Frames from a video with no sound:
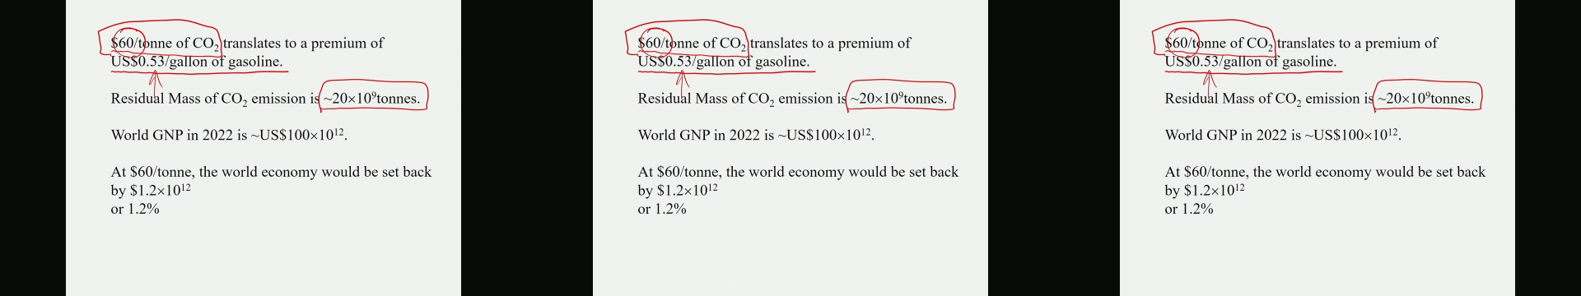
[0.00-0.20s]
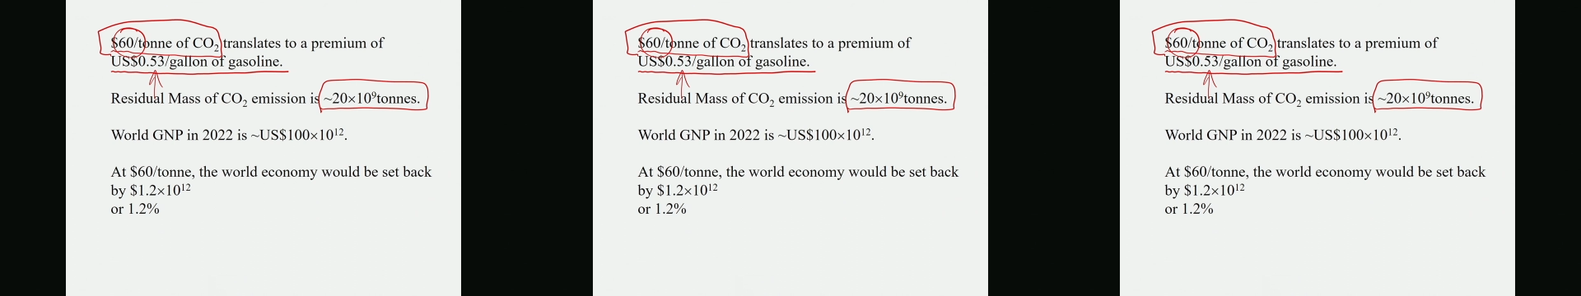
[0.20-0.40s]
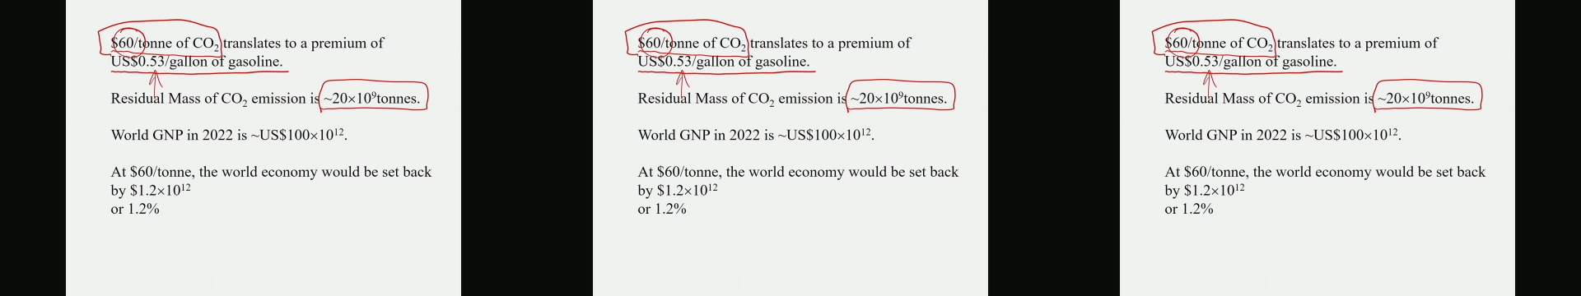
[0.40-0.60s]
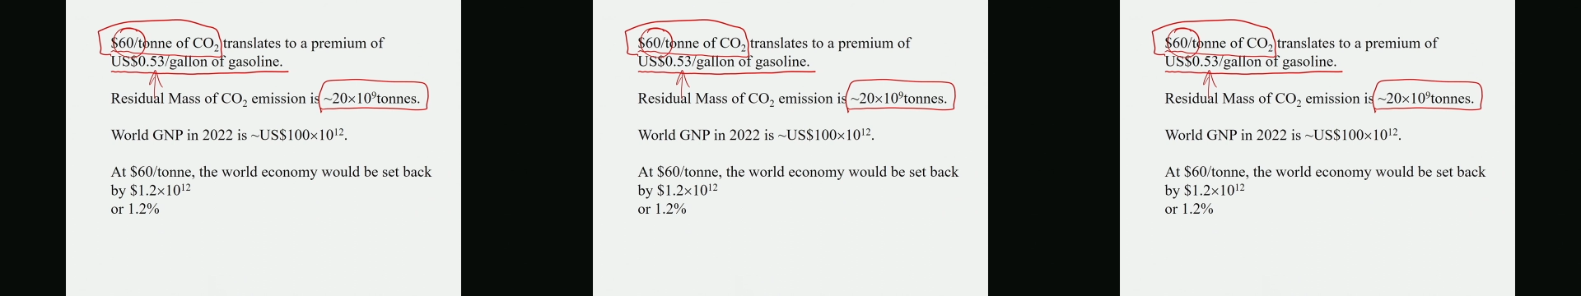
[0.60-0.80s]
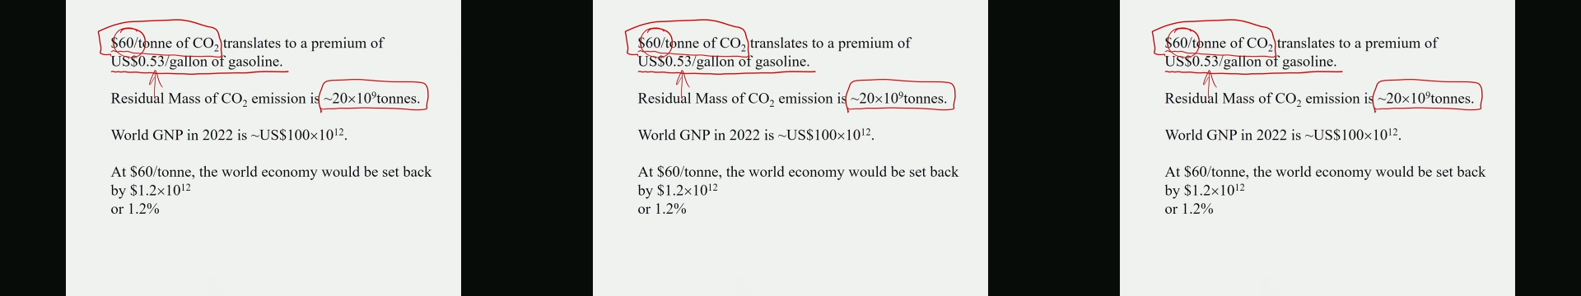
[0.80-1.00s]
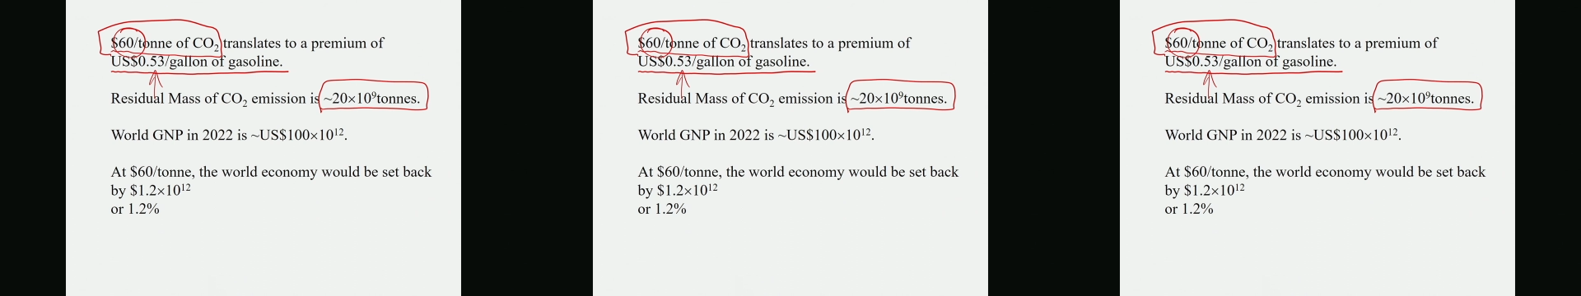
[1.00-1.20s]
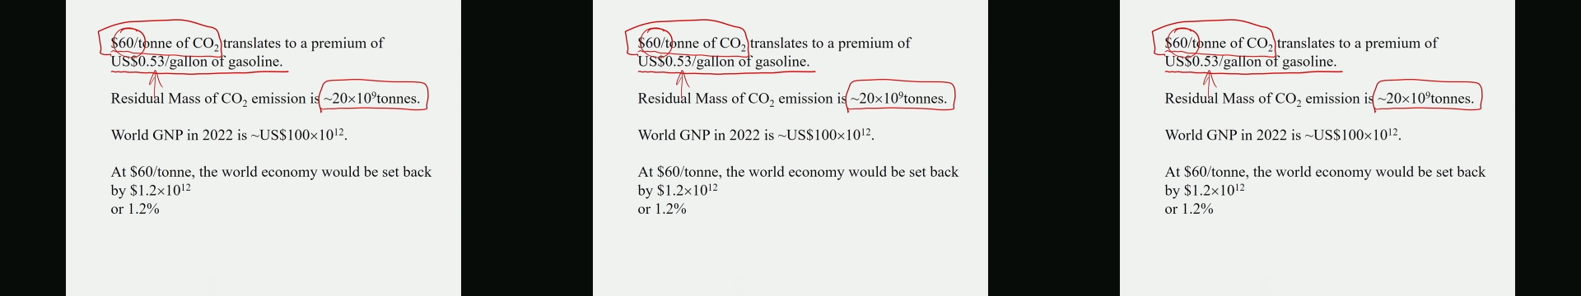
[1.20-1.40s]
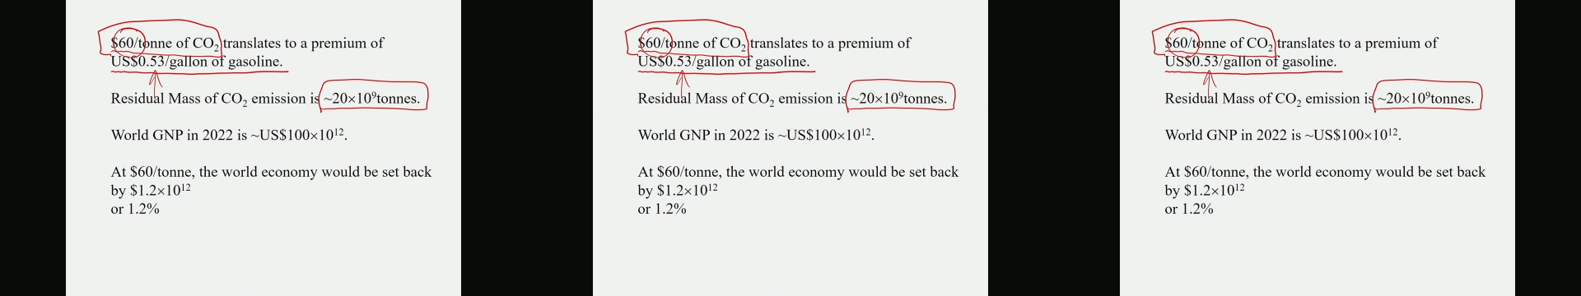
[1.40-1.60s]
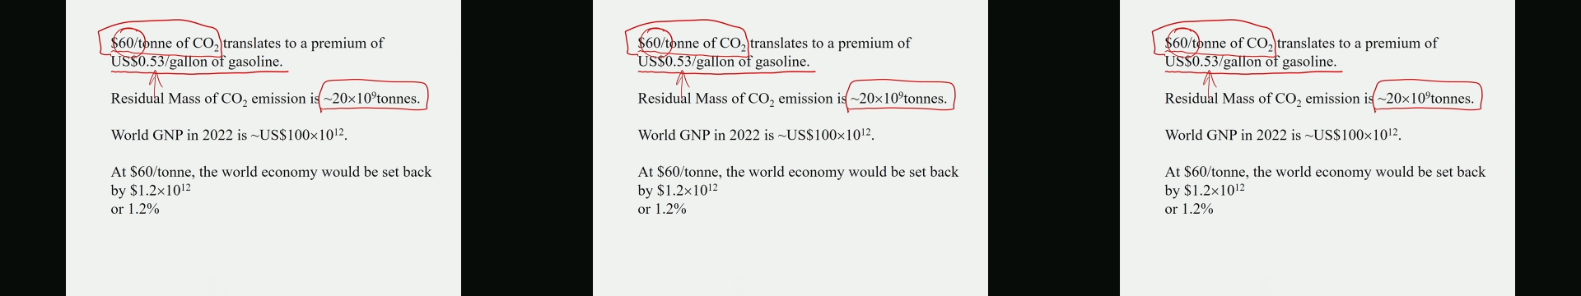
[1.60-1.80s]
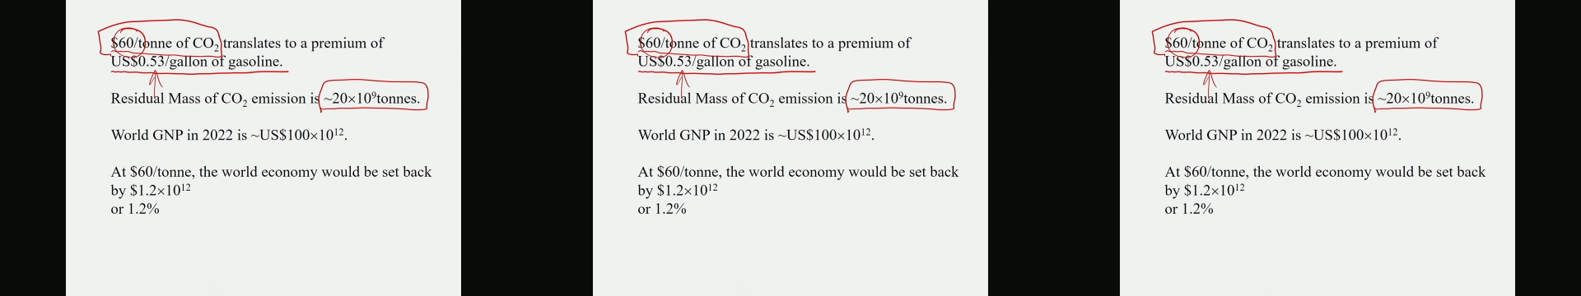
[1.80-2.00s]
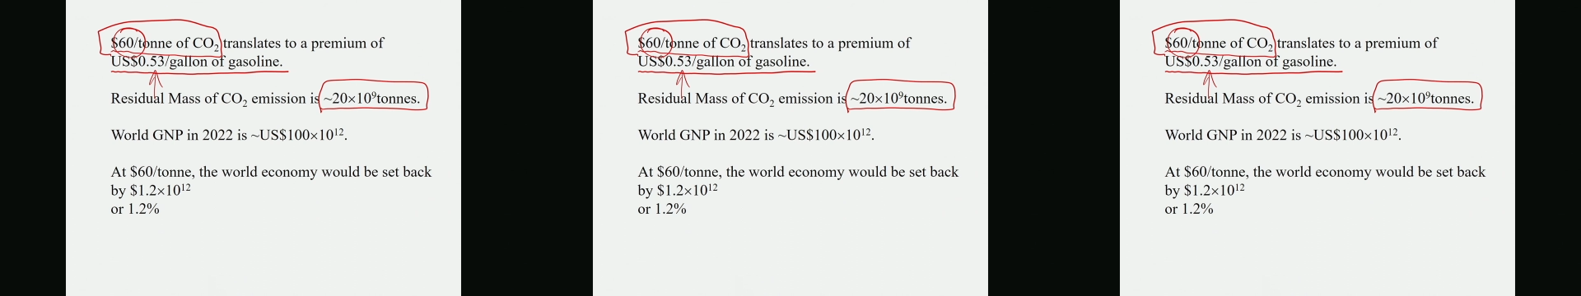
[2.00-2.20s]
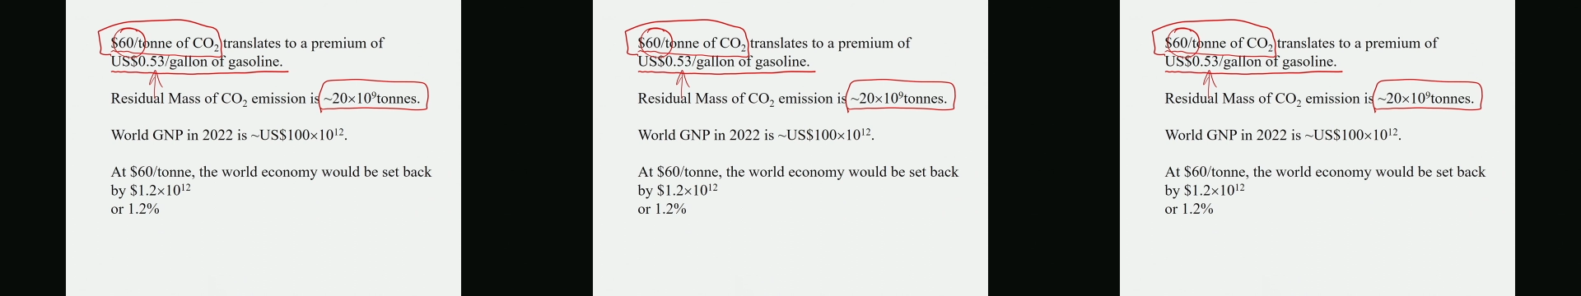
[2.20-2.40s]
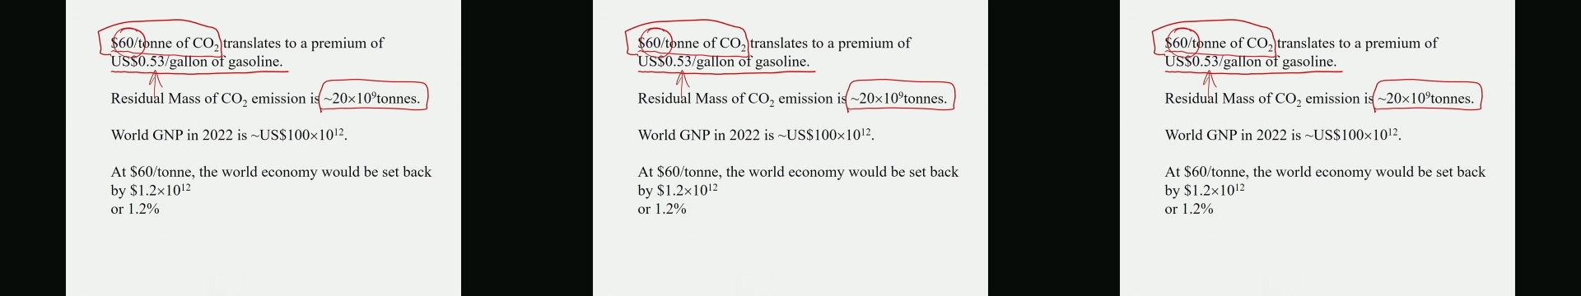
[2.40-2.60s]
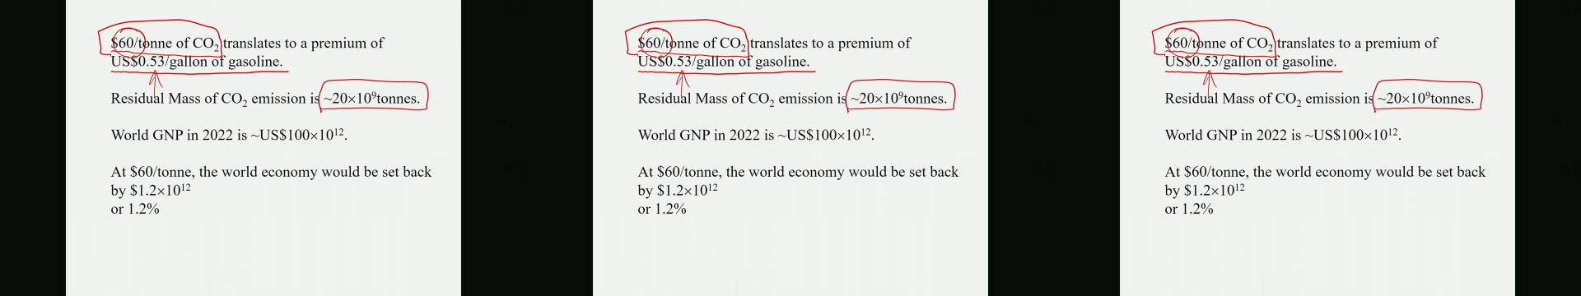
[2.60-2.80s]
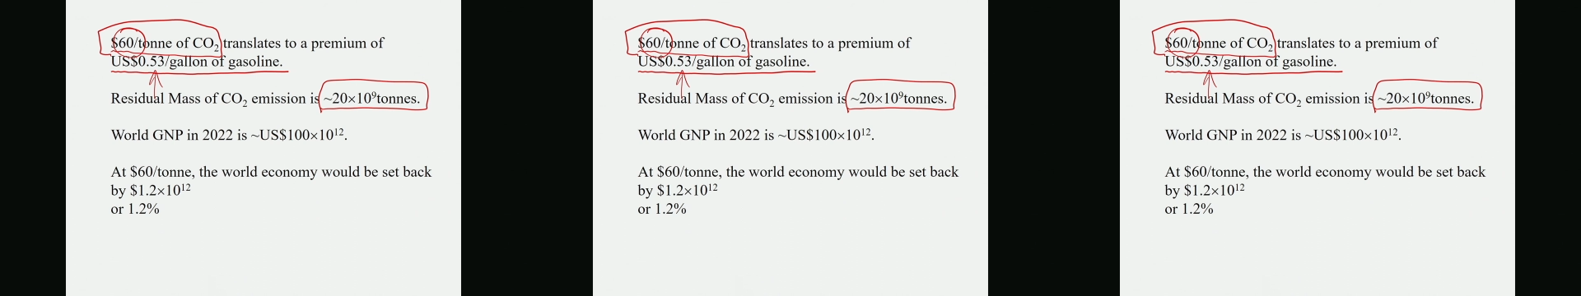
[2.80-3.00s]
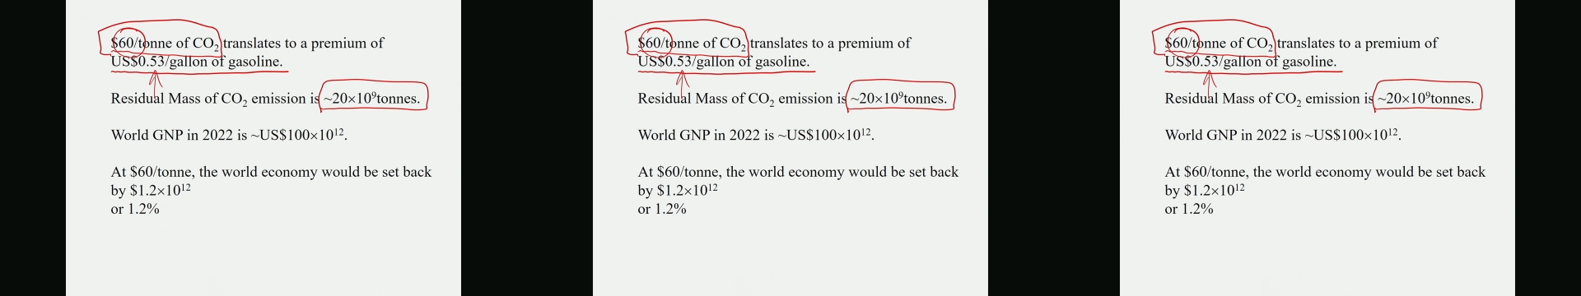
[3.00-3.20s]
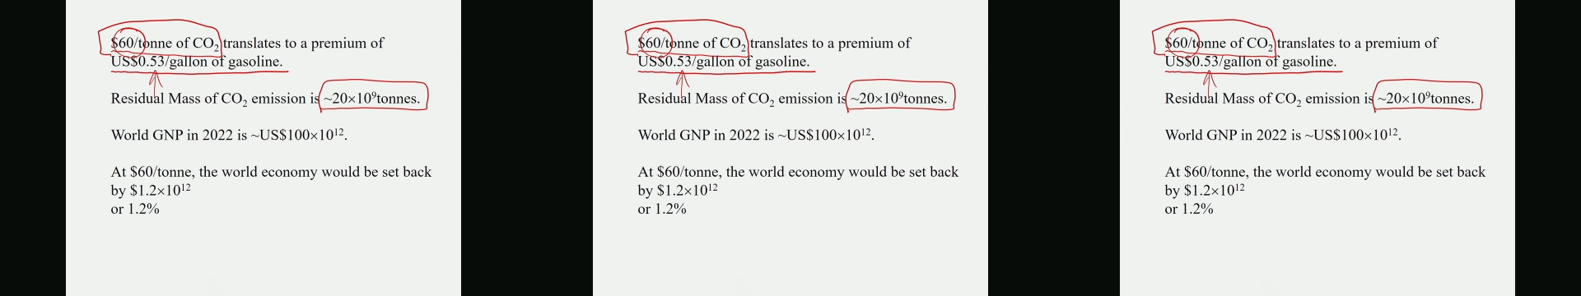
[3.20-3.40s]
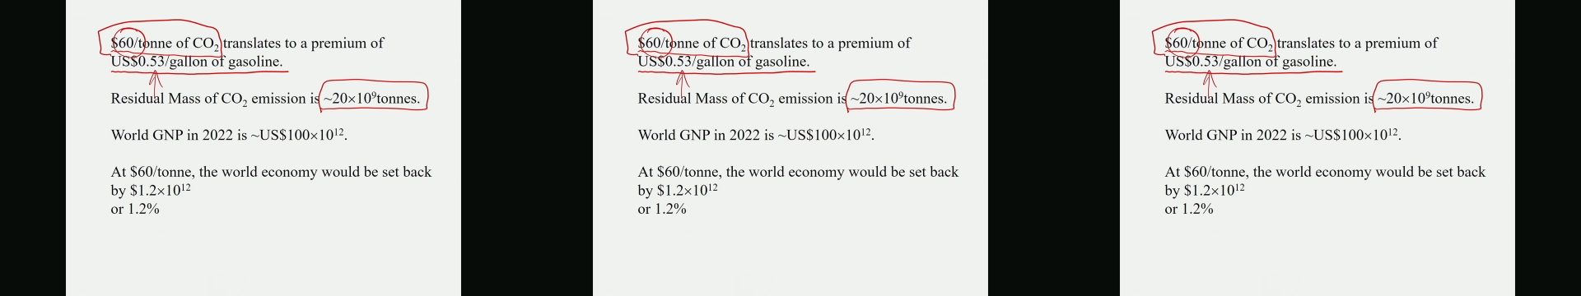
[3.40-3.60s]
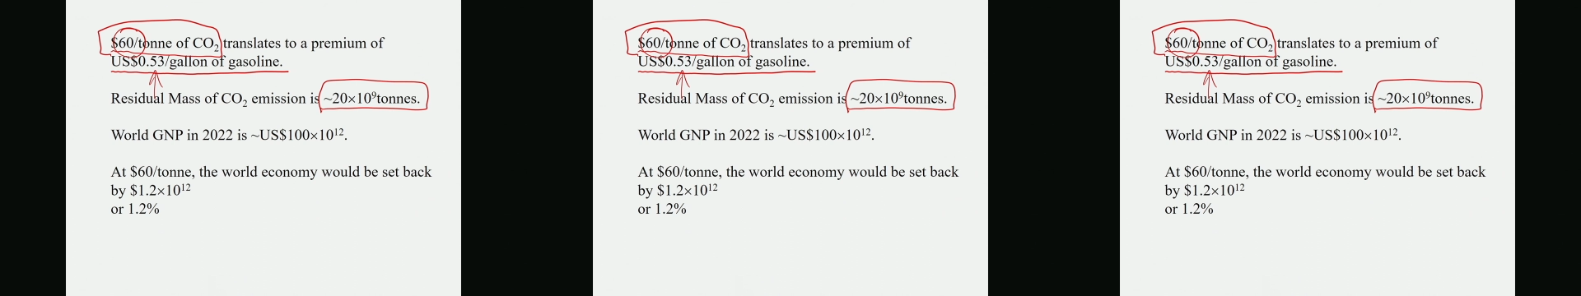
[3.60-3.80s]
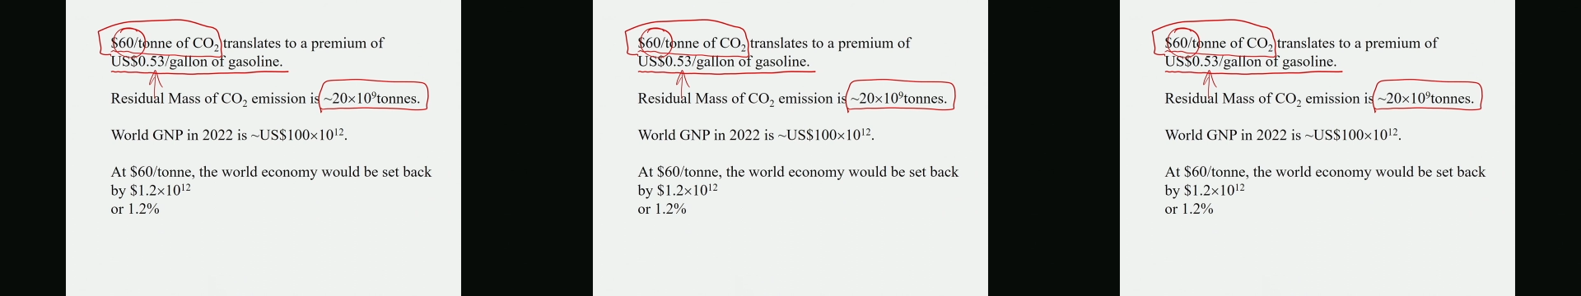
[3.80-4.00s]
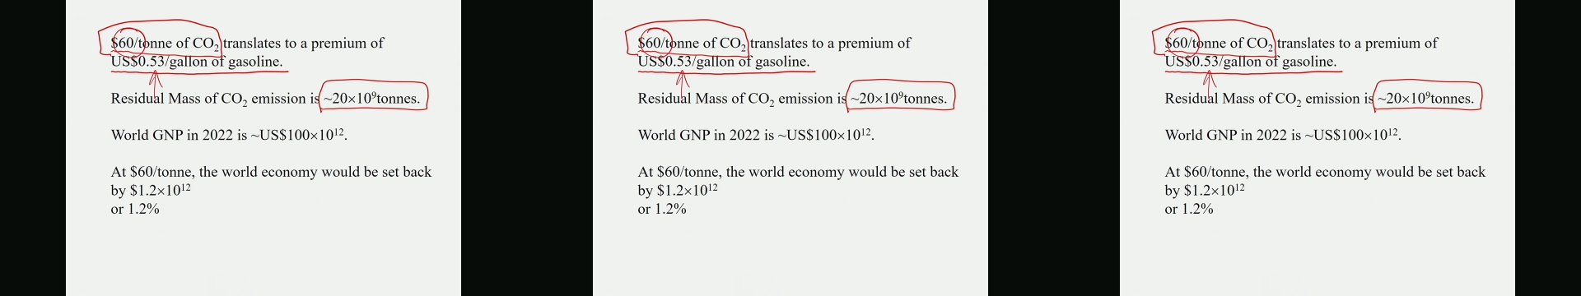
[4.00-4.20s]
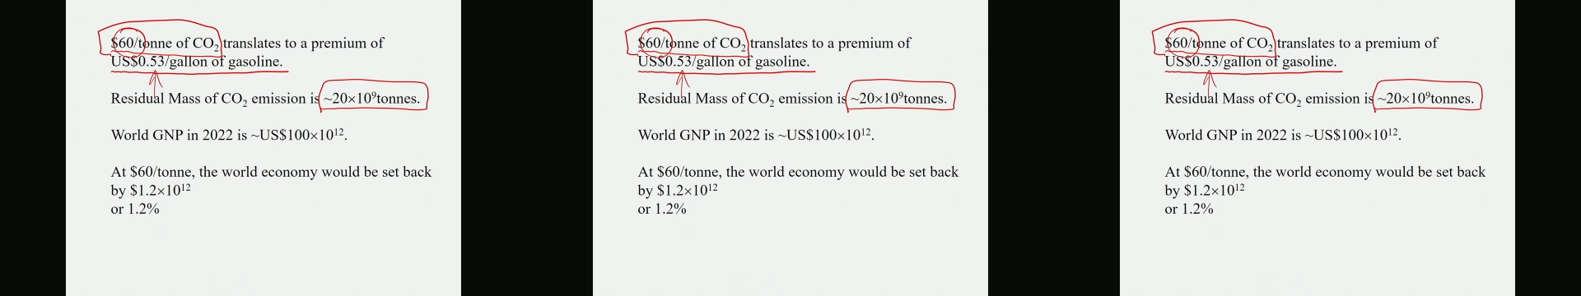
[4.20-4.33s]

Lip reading: Nobody's mouth can be seen.